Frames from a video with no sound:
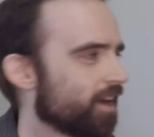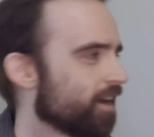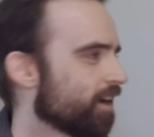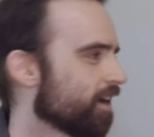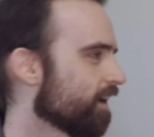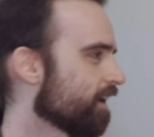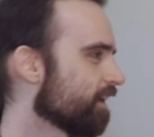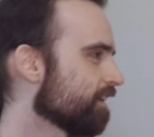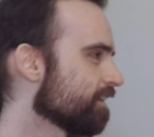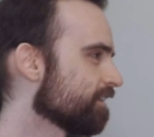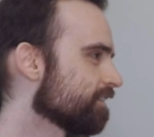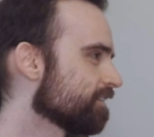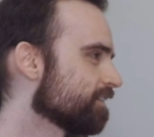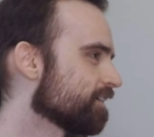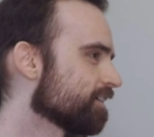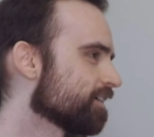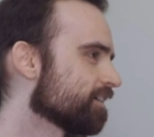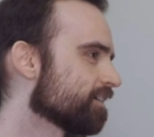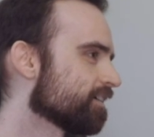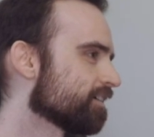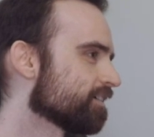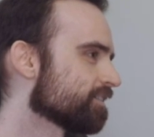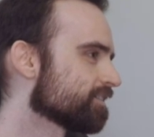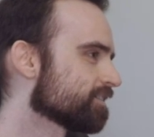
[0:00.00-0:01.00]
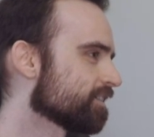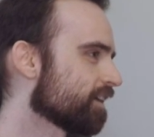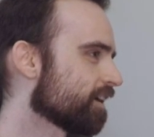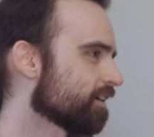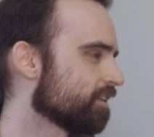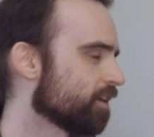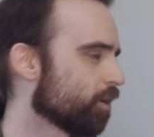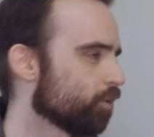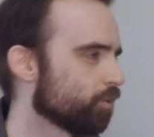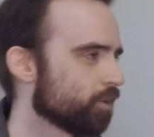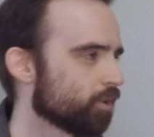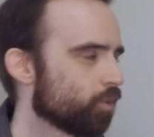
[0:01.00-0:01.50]
and it's like
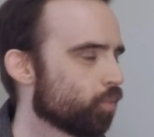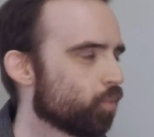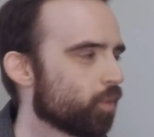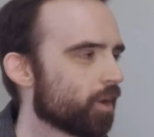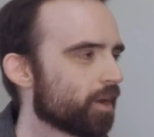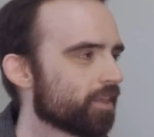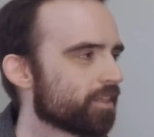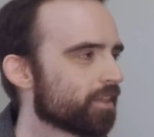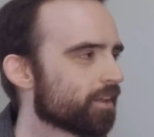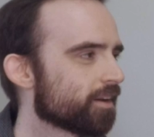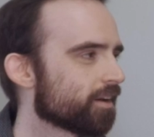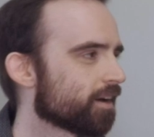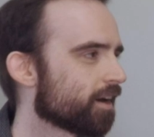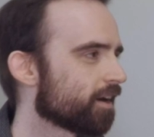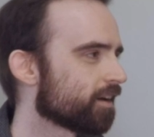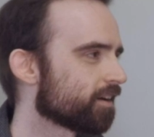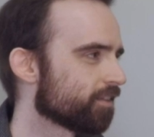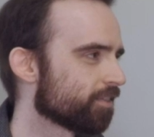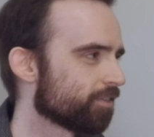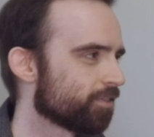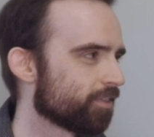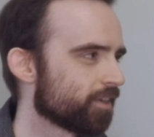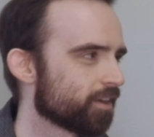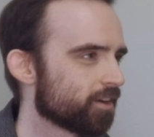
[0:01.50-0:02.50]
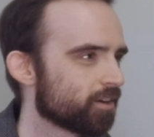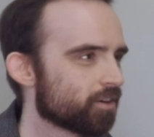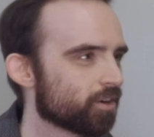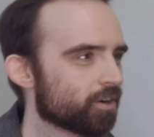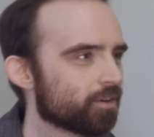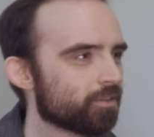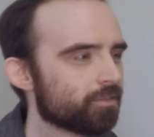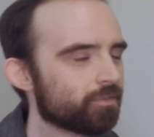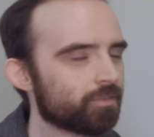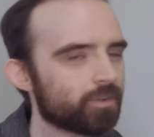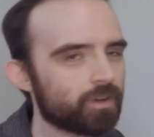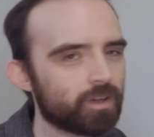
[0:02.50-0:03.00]
the only way that I can think
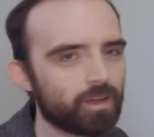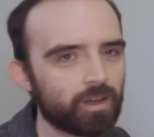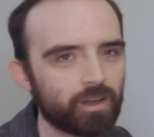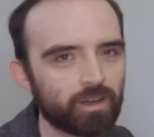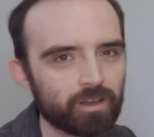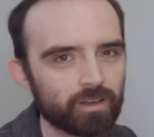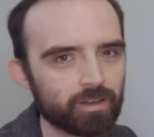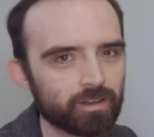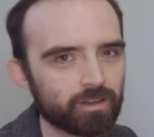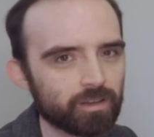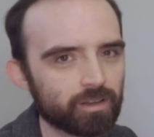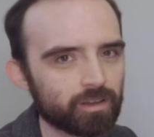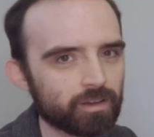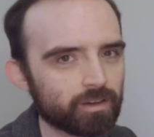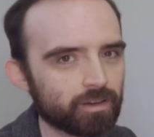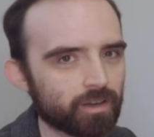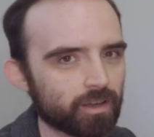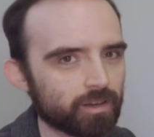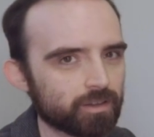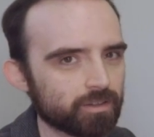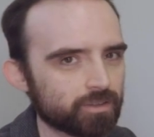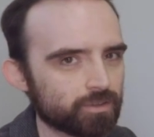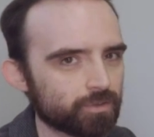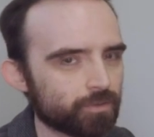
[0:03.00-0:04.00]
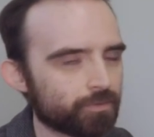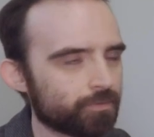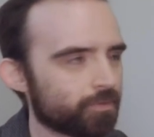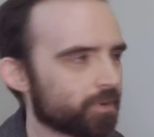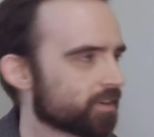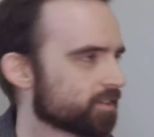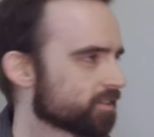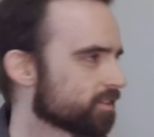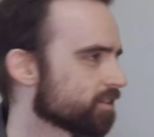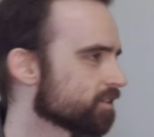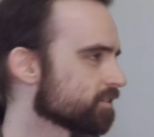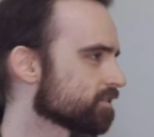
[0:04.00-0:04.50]
of kind of to
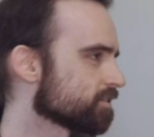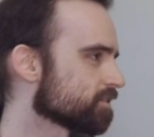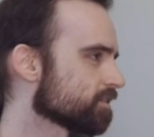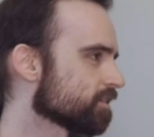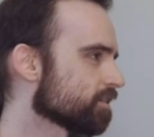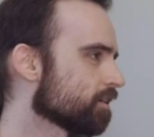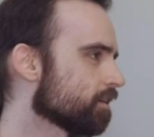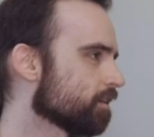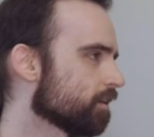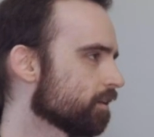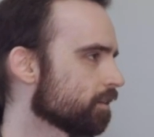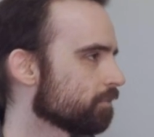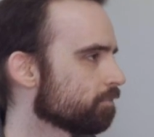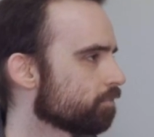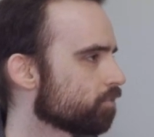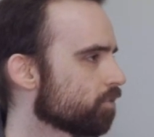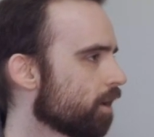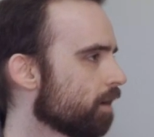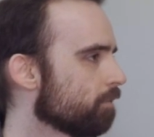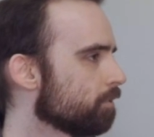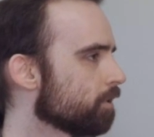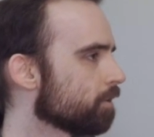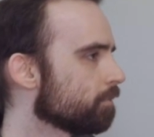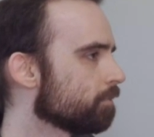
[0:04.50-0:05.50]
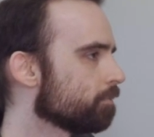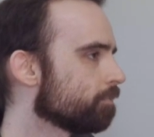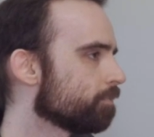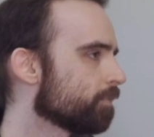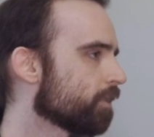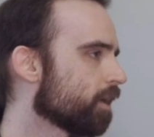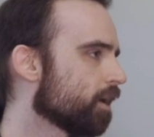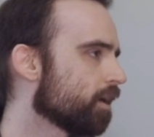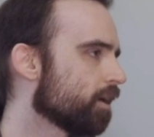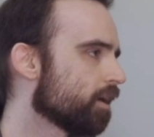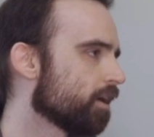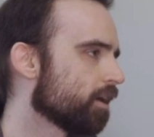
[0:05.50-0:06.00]
fix this little problem.
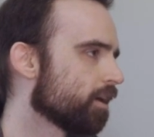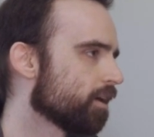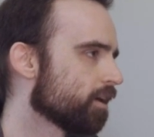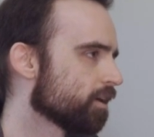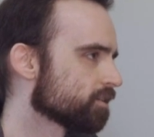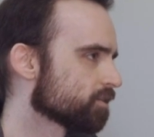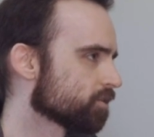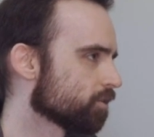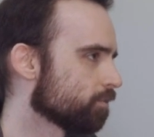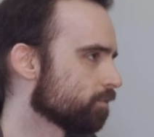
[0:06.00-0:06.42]
So